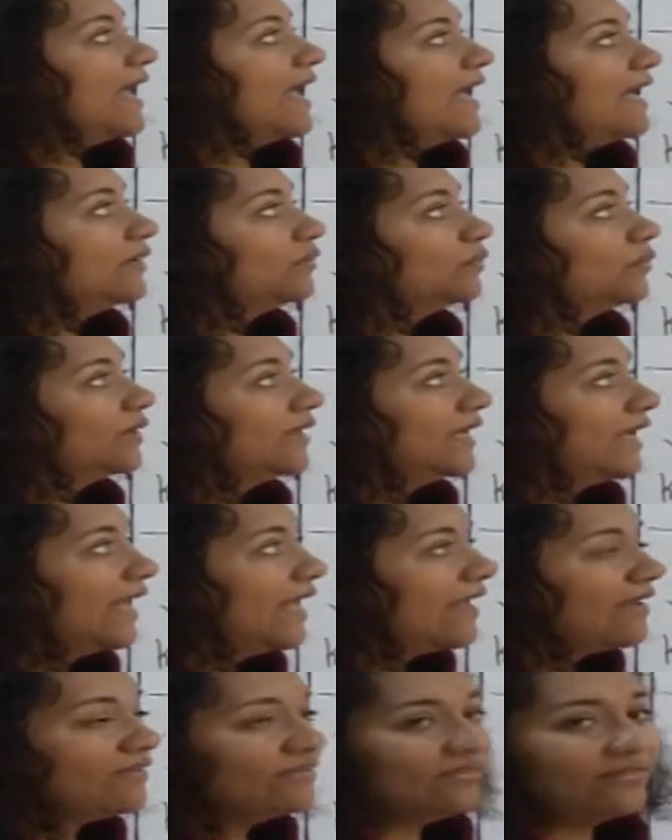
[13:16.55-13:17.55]
And we
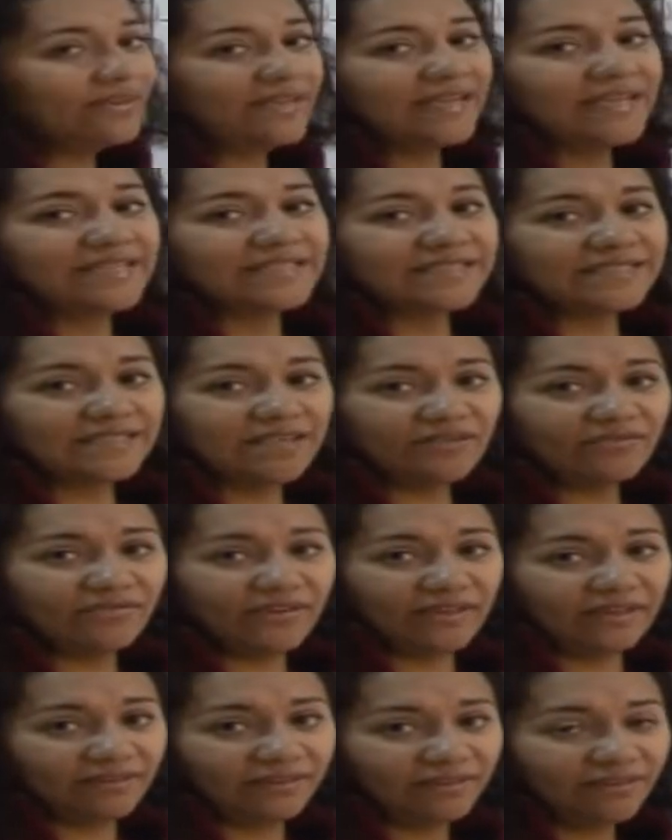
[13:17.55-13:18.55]
have
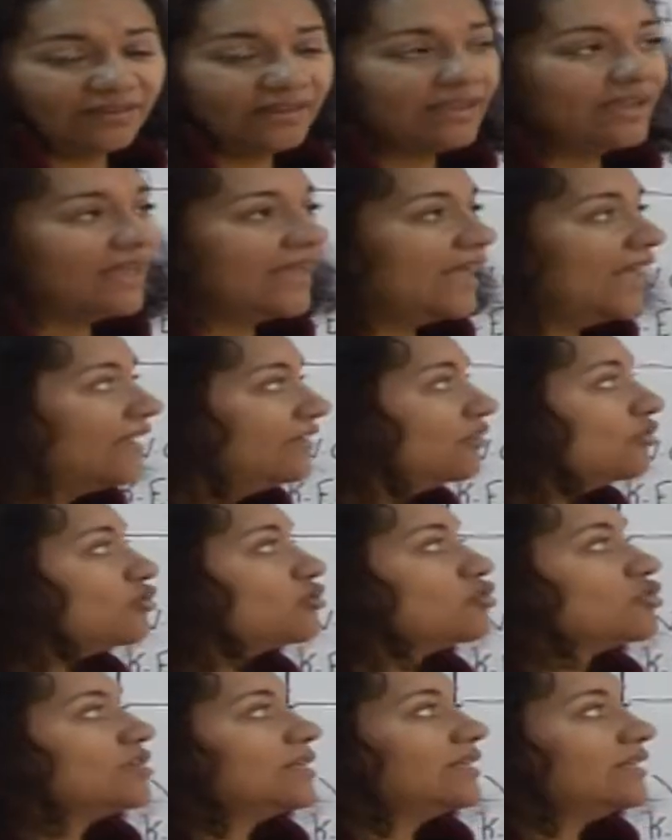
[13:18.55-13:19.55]
7
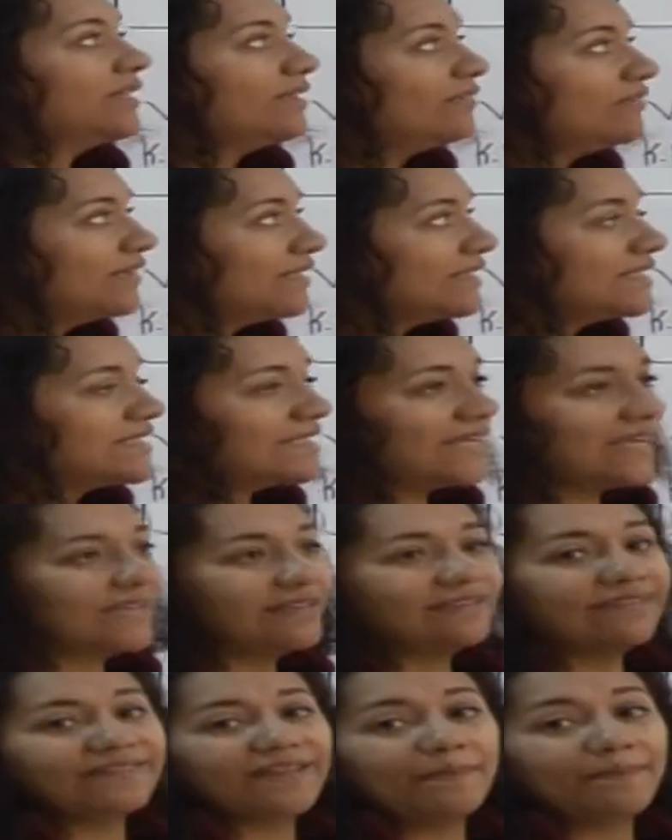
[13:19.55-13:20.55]
energy levels
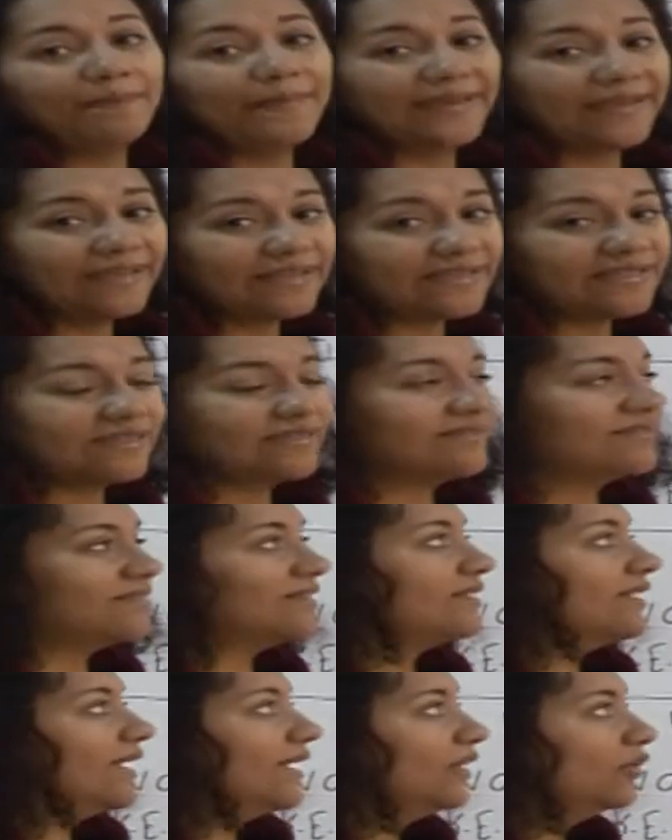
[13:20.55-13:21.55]
in the
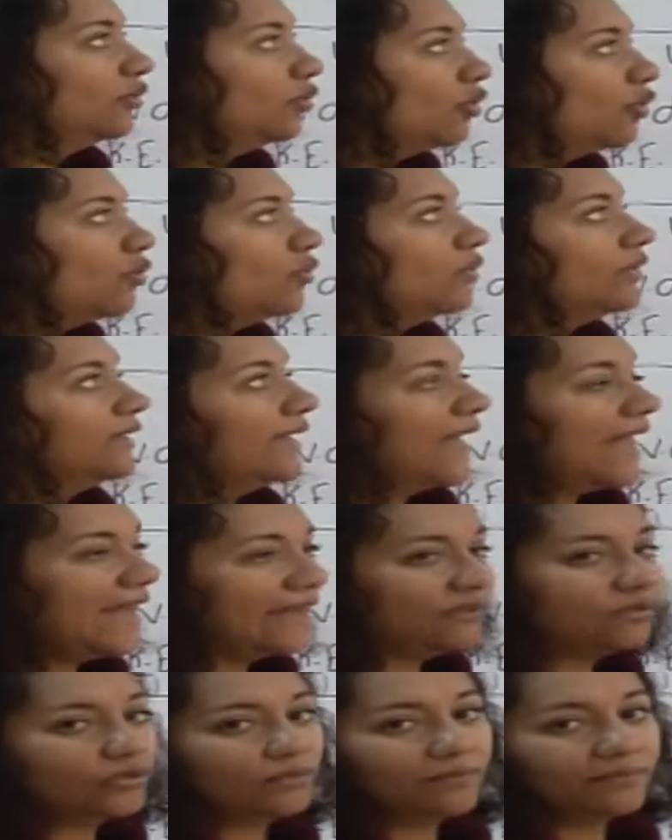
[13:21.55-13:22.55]
biggest known
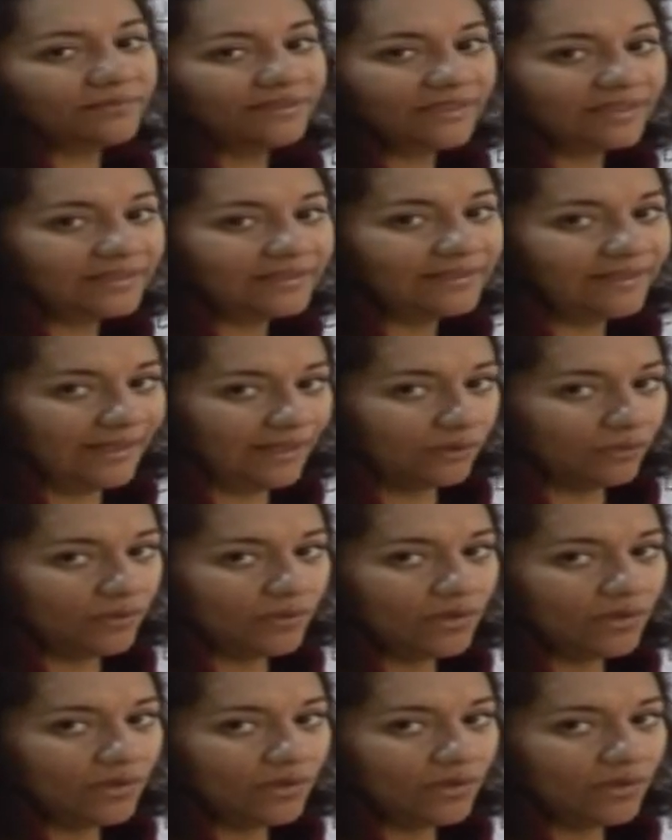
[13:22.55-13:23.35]
atom till now.